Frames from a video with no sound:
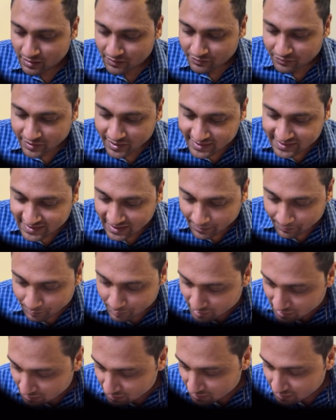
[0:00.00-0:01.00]
For
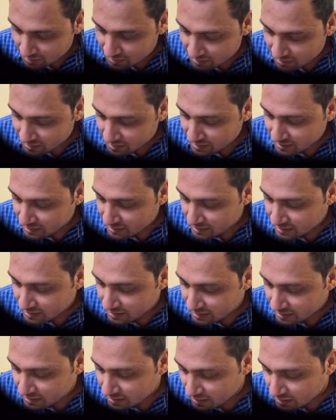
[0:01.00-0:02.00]
example,
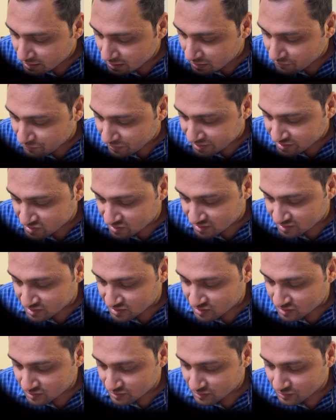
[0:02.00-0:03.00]
if I
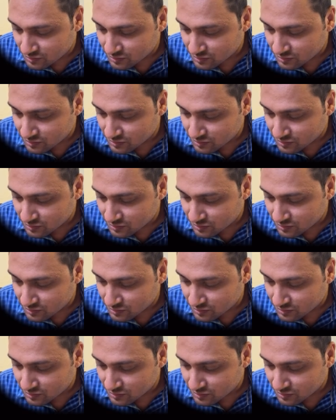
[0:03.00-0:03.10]
just